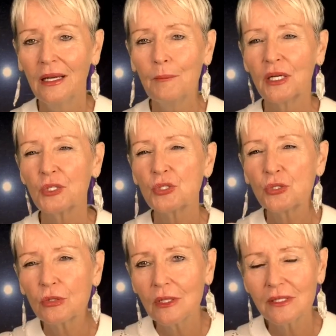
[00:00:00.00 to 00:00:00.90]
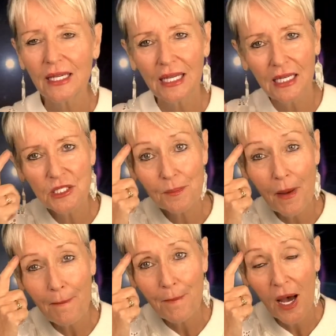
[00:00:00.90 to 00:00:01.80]
But as soon as I get into my
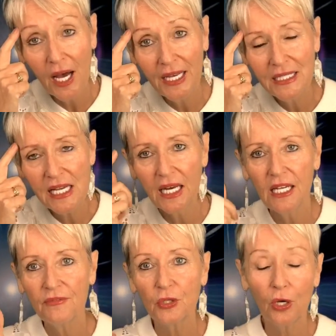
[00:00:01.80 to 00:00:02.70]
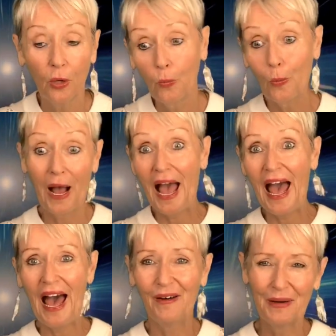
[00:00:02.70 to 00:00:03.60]
mind and even go,
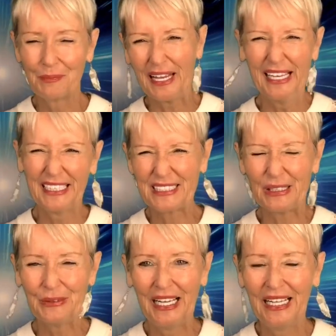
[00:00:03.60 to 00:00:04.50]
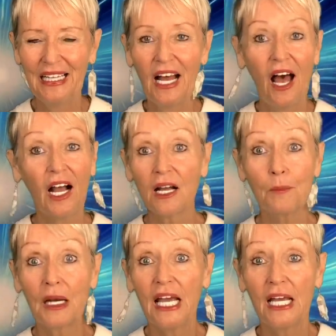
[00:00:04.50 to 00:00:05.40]
wow, I'm playing it so well, I can't
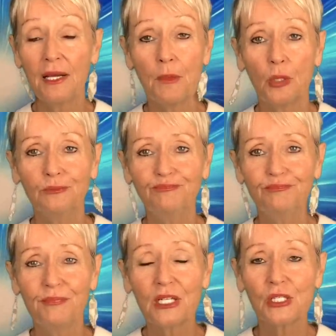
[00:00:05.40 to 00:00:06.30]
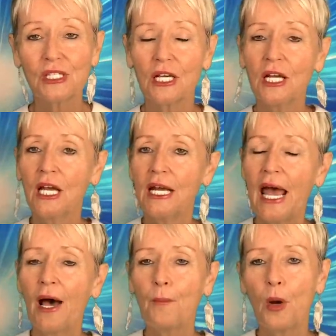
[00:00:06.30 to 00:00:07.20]
play anymore because the
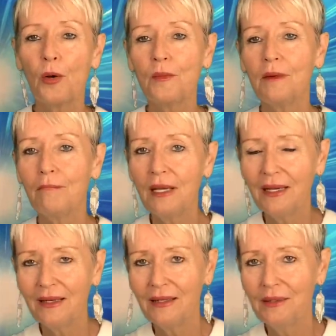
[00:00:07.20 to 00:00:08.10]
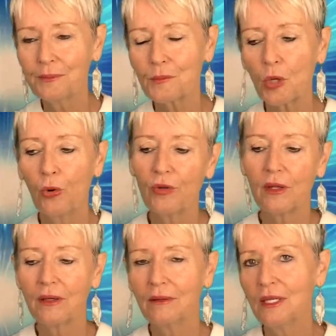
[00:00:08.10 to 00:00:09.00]
now moment me or
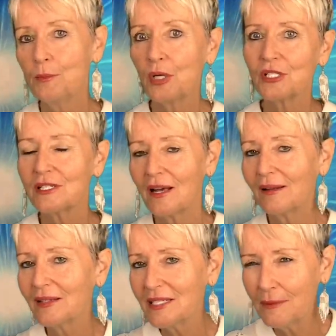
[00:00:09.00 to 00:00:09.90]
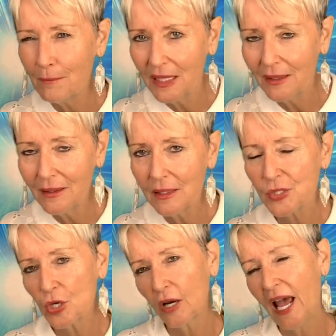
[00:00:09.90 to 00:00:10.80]
the personality me has
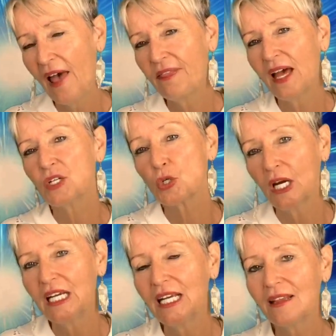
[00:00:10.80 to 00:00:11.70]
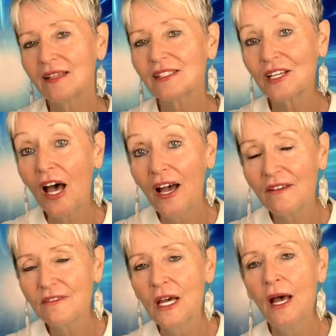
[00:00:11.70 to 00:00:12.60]
not had that training this
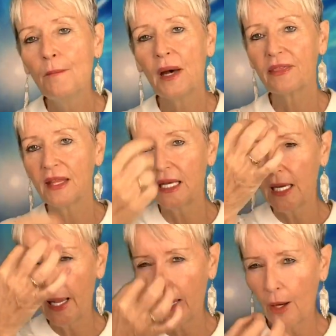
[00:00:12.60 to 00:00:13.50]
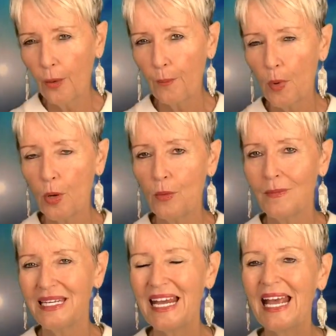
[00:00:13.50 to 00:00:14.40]
life. But the now
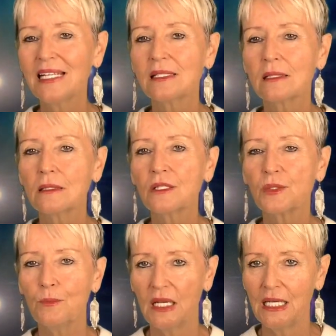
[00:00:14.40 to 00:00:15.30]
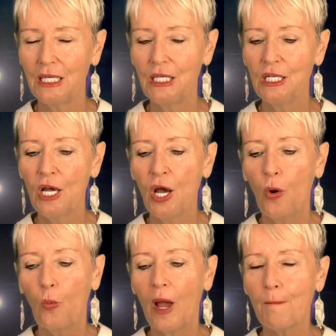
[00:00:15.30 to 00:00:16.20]
moment essence me
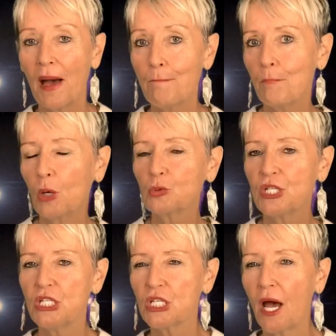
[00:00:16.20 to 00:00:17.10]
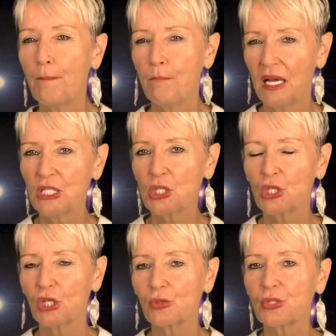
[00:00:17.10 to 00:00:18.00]
where my
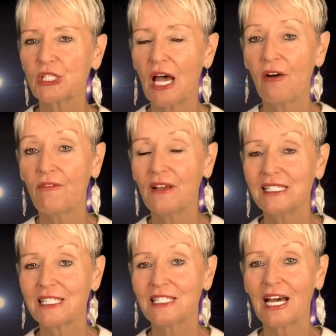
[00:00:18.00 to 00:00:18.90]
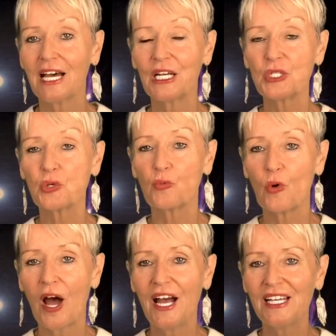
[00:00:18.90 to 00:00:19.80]
multi-dimensional self is starting to
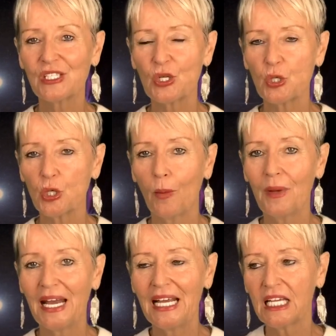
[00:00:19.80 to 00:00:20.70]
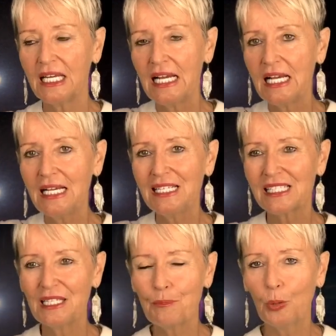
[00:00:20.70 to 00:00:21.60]
rise and dominate can
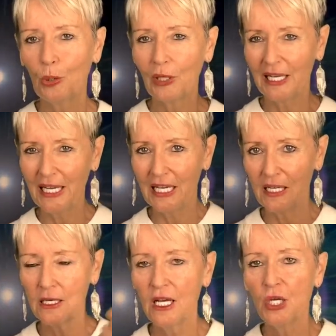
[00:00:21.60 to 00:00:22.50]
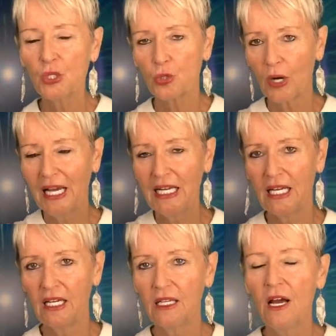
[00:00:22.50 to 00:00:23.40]
easily pull in
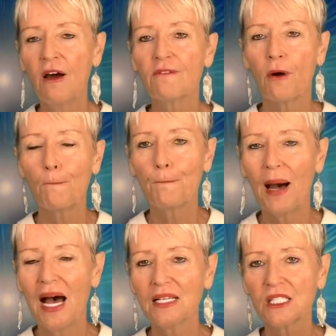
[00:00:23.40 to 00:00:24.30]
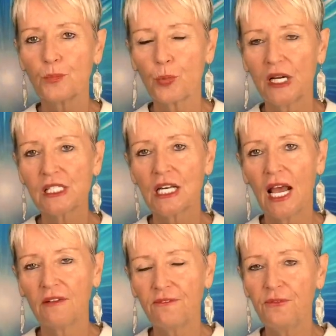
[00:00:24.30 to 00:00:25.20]
training from past, present,
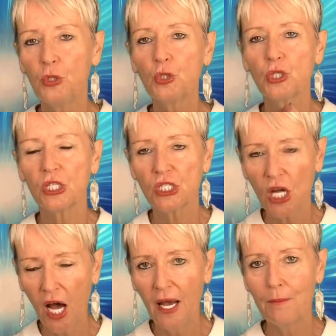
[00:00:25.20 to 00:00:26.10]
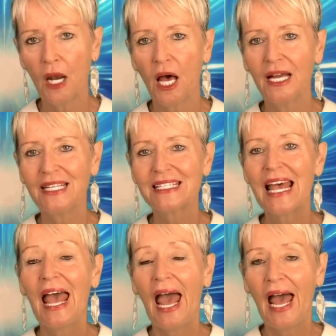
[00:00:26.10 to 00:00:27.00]
and future timelines
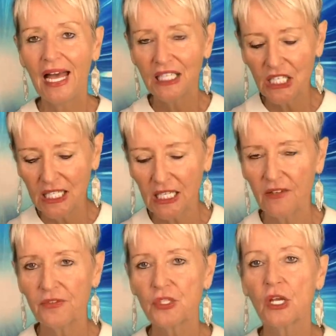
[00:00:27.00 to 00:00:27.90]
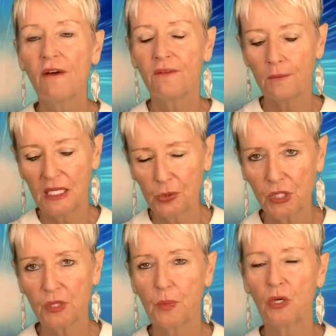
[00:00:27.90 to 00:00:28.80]
and gifts for me to
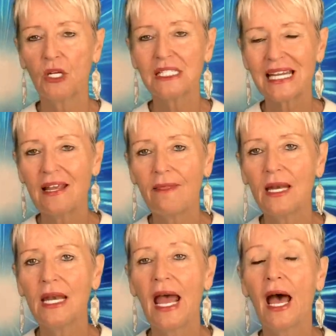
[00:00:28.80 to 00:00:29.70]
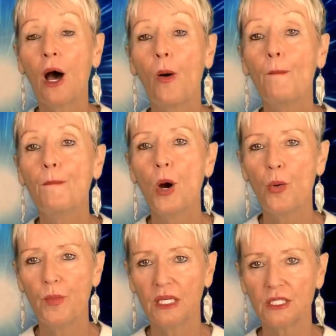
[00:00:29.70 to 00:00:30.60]
experience in the now
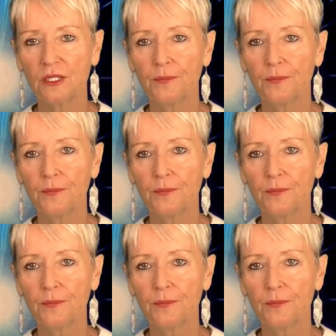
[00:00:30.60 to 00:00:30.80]
moment.